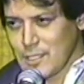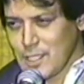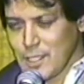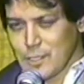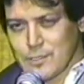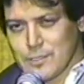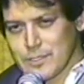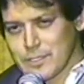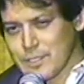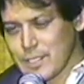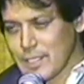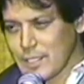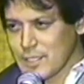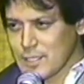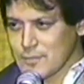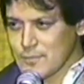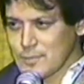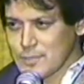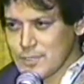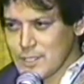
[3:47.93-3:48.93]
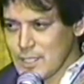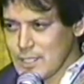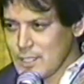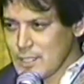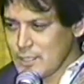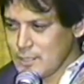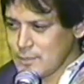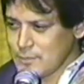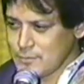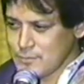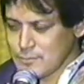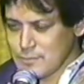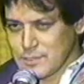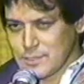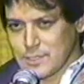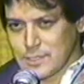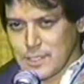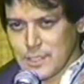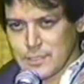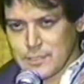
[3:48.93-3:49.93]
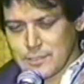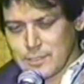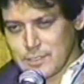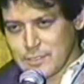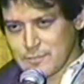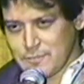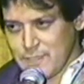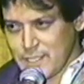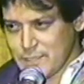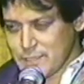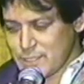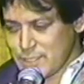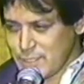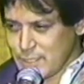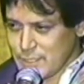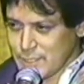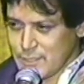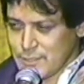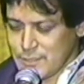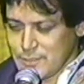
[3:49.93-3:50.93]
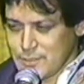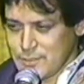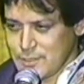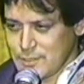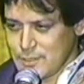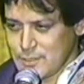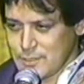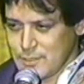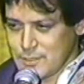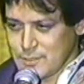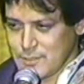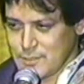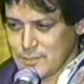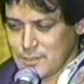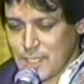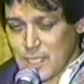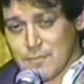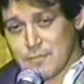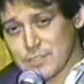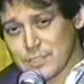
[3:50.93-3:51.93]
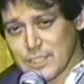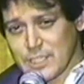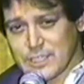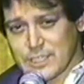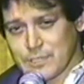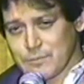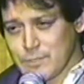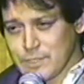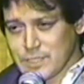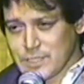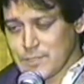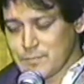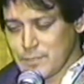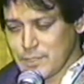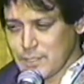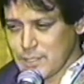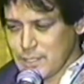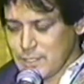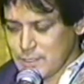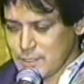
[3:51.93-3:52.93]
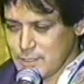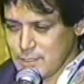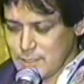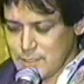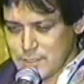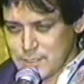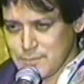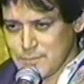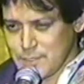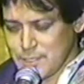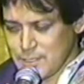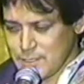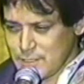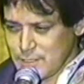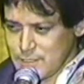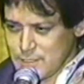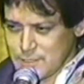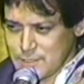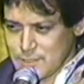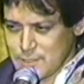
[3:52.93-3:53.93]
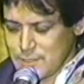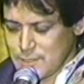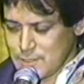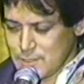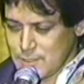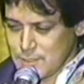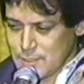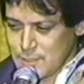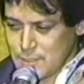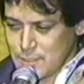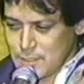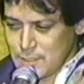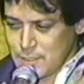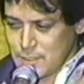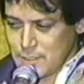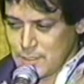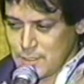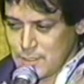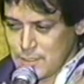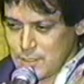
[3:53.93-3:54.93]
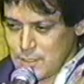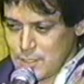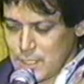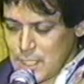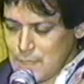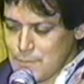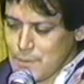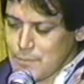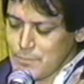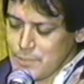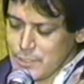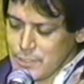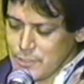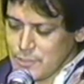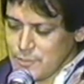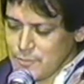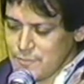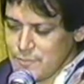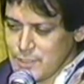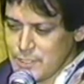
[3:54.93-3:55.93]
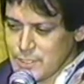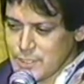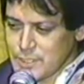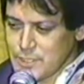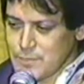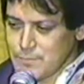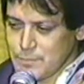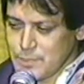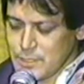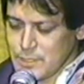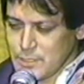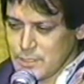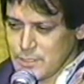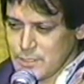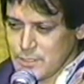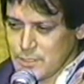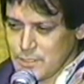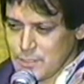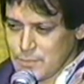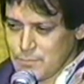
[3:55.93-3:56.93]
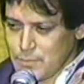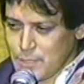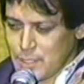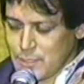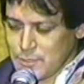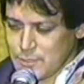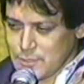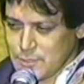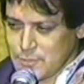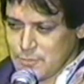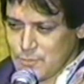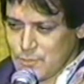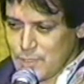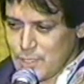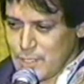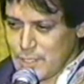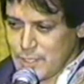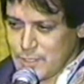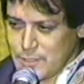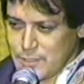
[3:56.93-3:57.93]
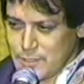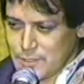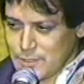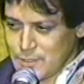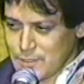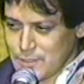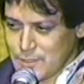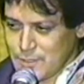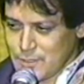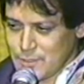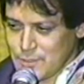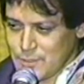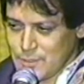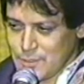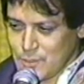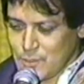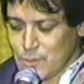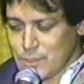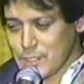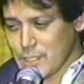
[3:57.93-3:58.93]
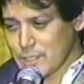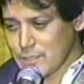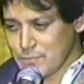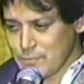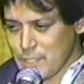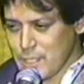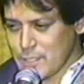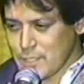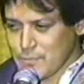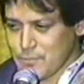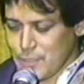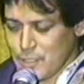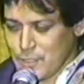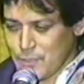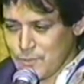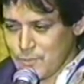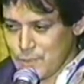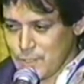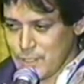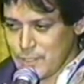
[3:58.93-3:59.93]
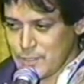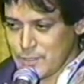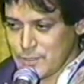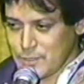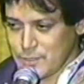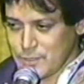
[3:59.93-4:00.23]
I go into the nightclub one night and sit next to this fat chick, you know, and conversation went something like this. Hey, how about me and you finishing up these bottles of wine and going out and buying a bottle of wine,